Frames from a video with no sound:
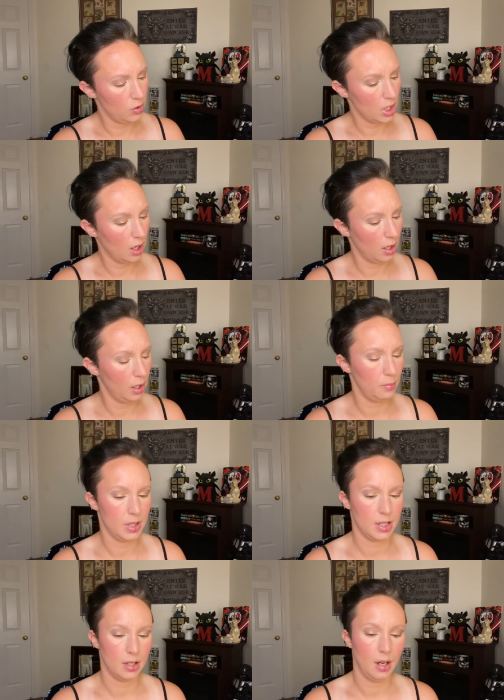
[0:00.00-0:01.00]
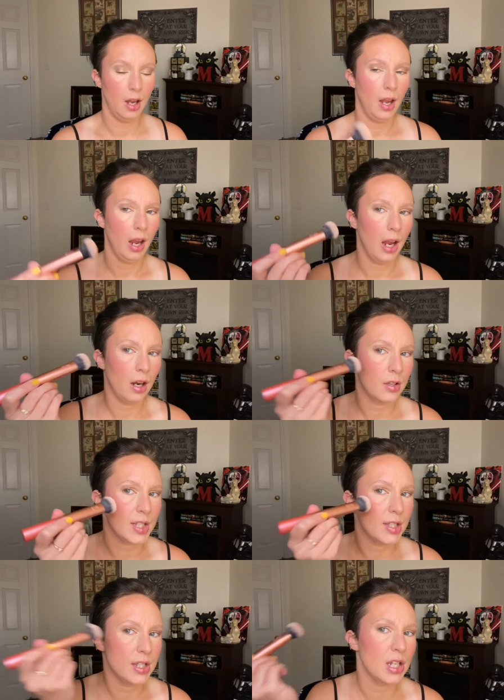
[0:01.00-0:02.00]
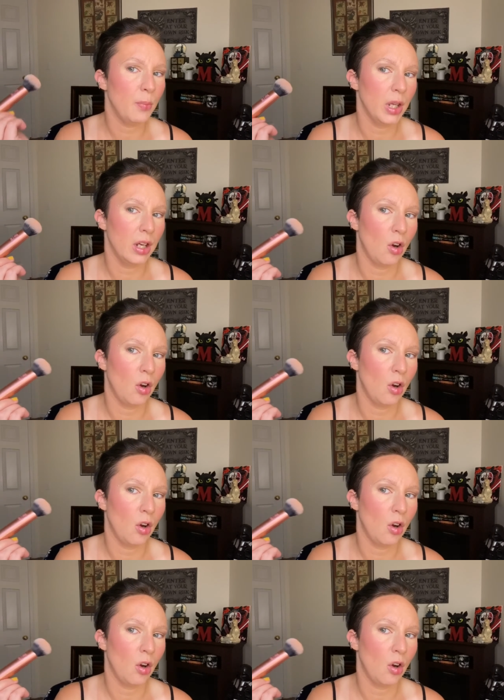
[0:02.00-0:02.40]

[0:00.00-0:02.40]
times and I'll stipple it